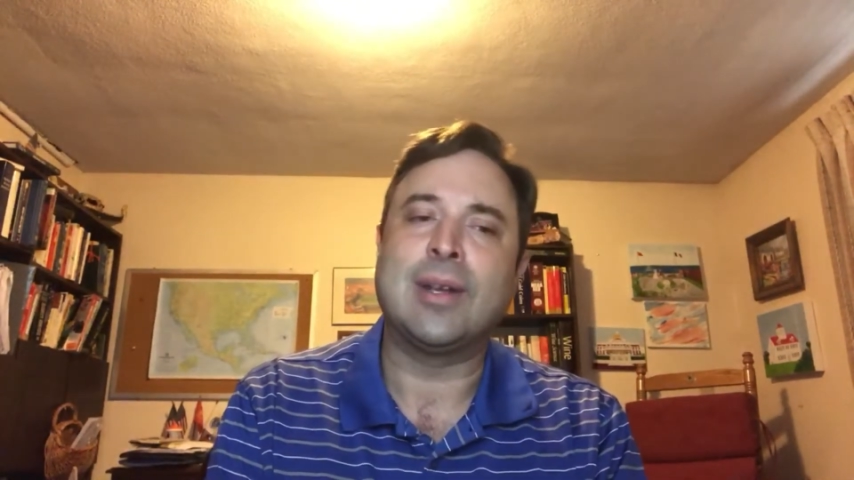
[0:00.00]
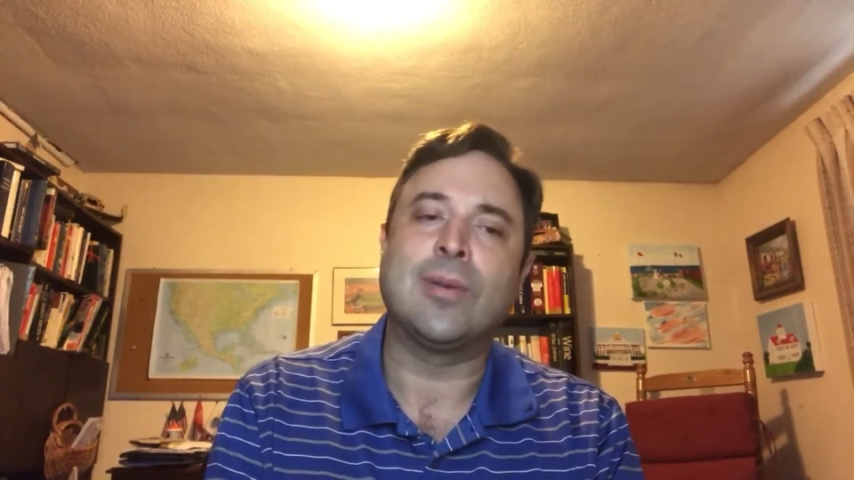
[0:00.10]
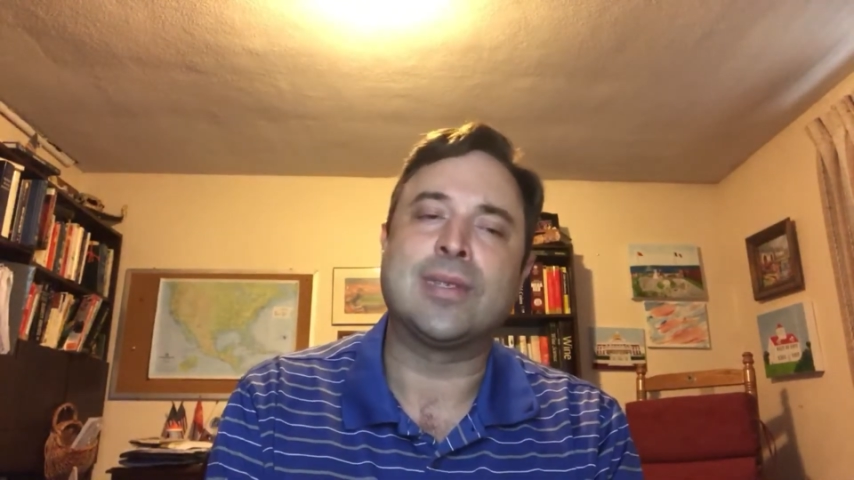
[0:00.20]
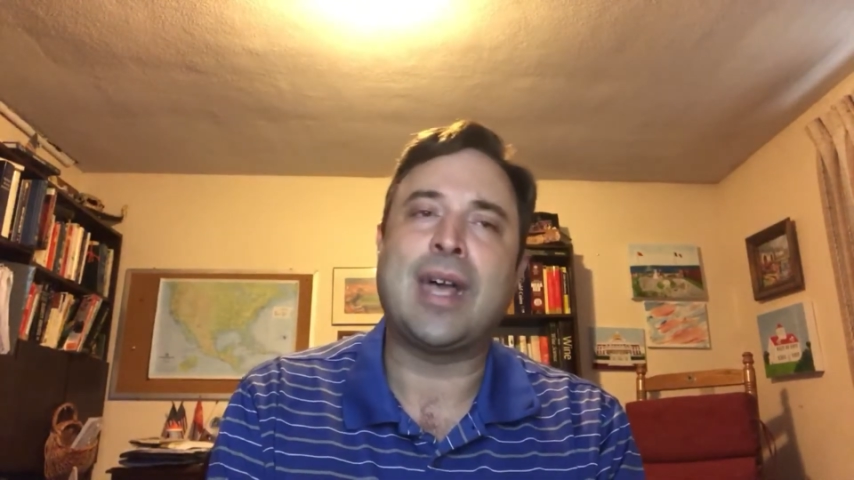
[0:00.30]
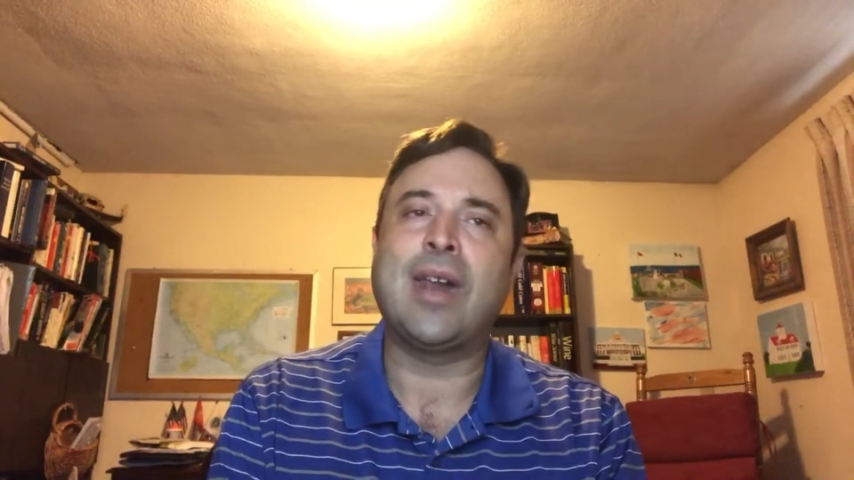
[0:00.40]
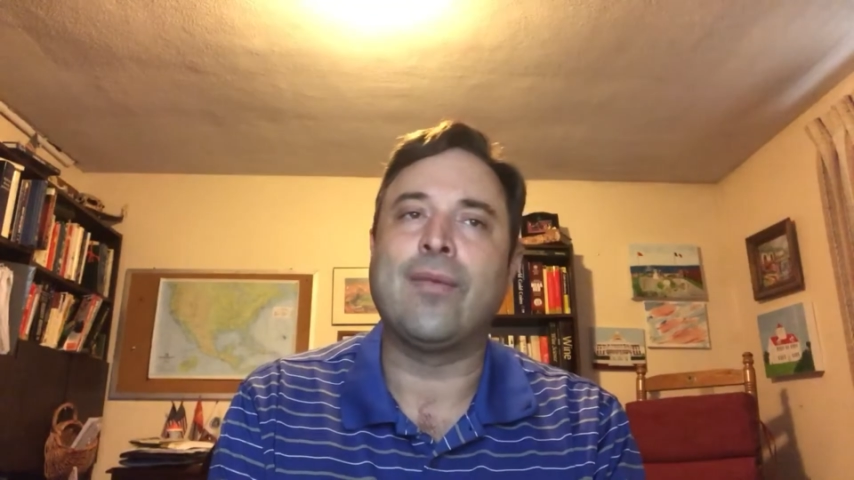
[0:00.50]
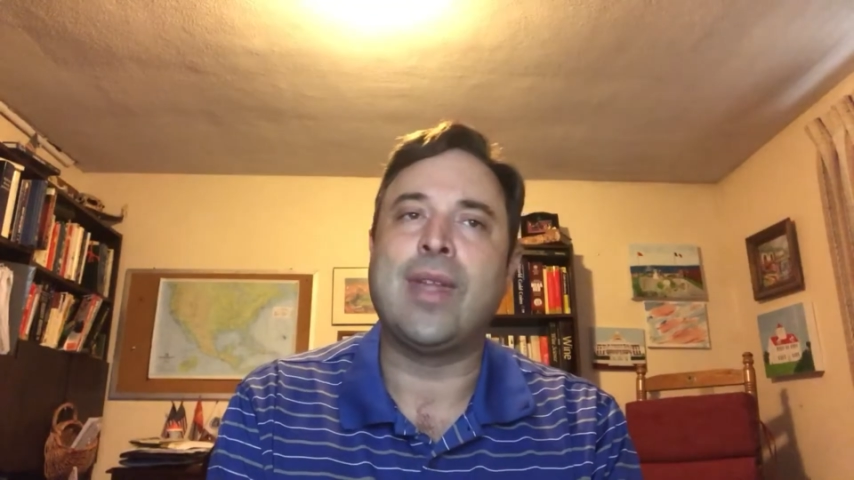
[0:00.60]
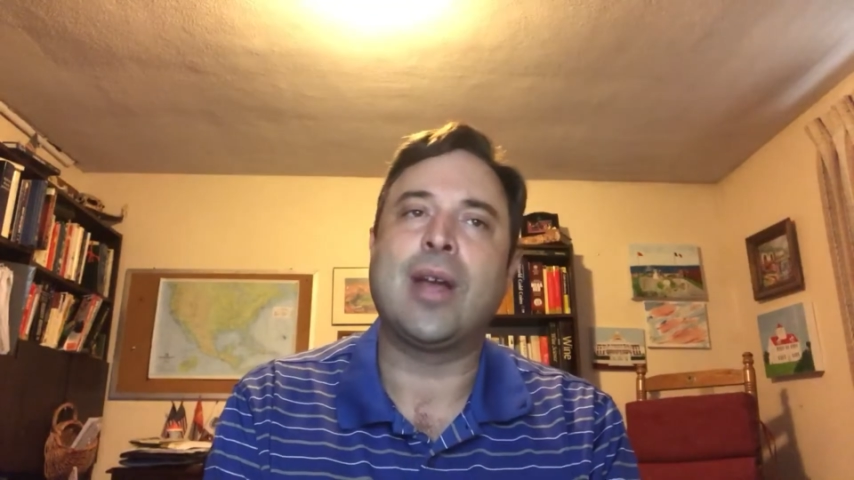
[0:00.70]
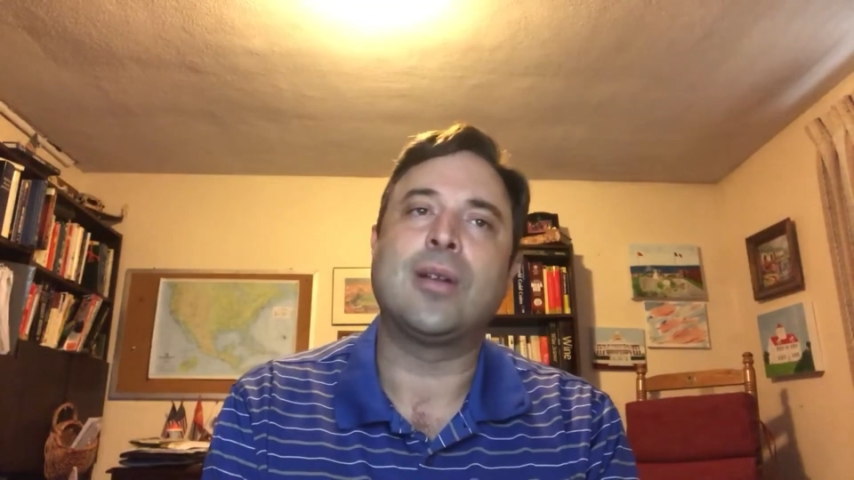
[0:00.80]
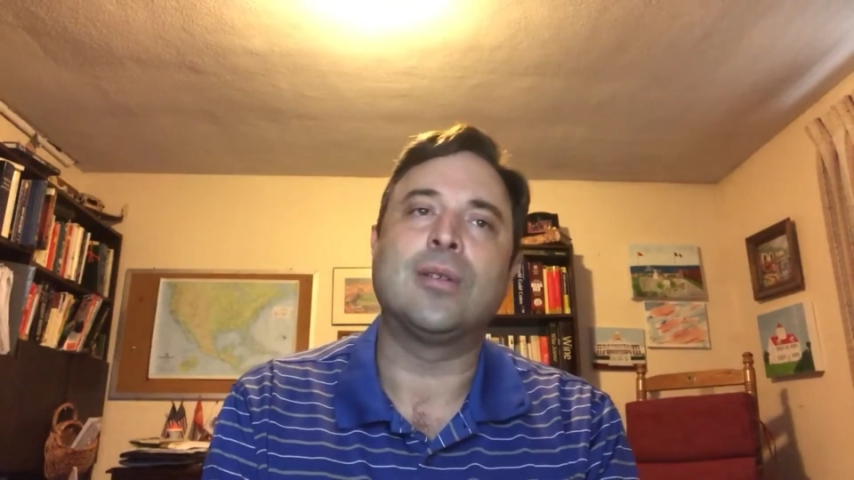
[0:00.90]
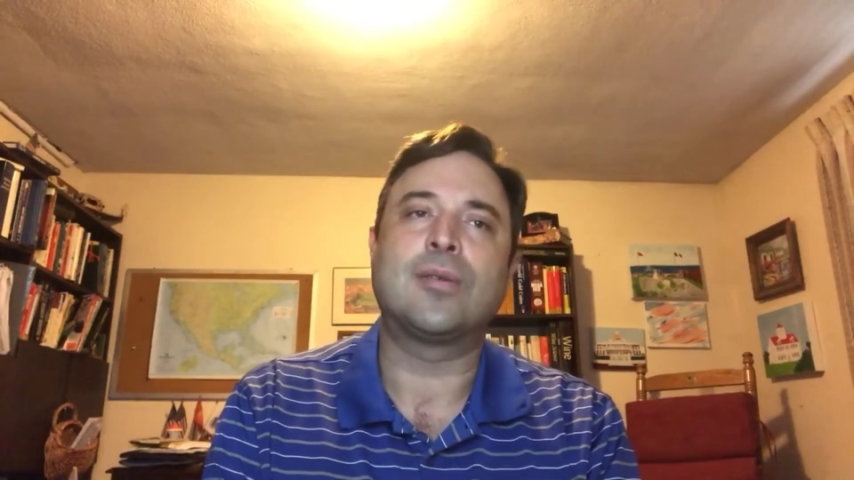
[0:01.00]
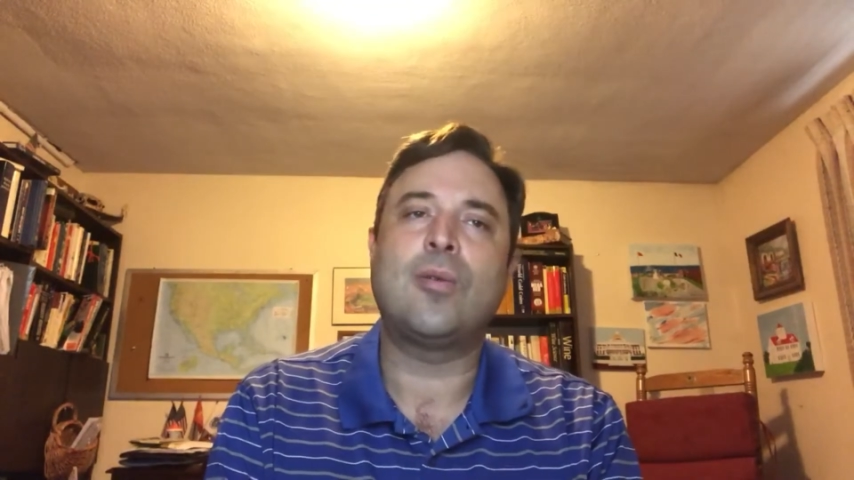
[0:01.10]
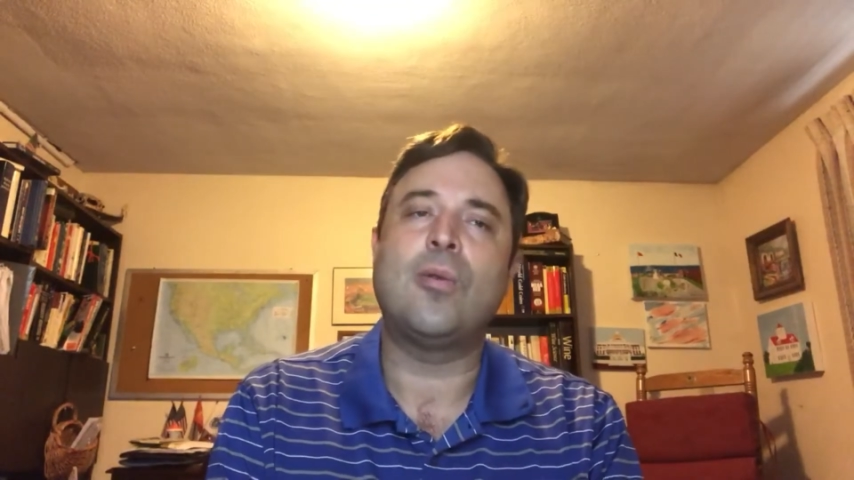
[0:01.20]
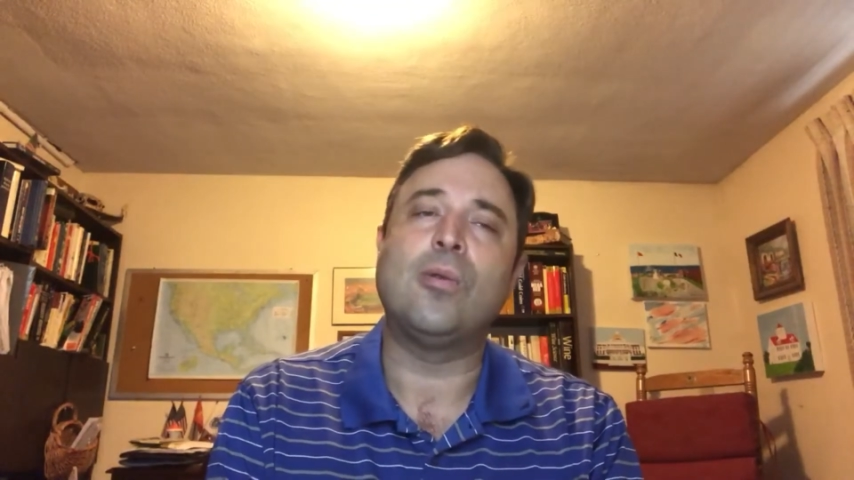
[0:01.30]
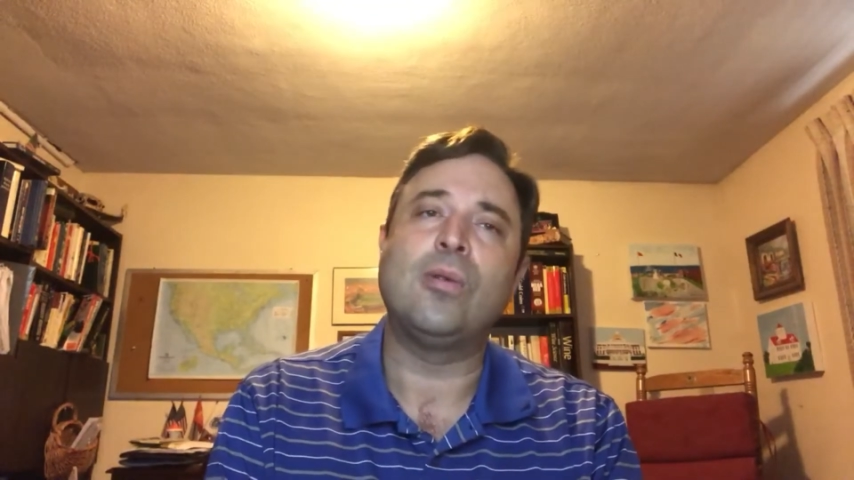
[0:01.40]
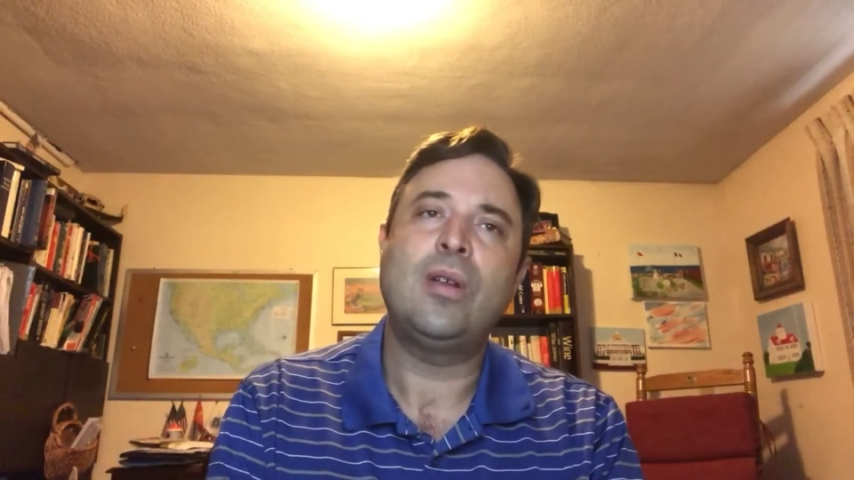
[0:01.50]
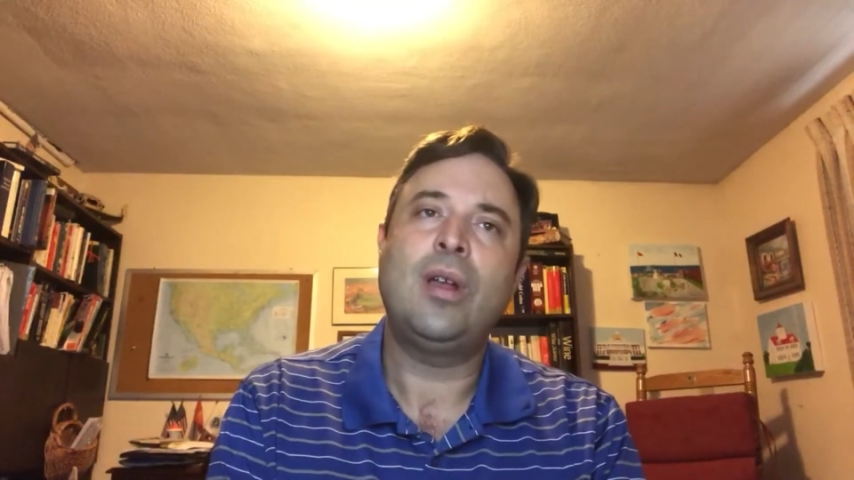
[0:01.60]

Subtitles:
outside of their control.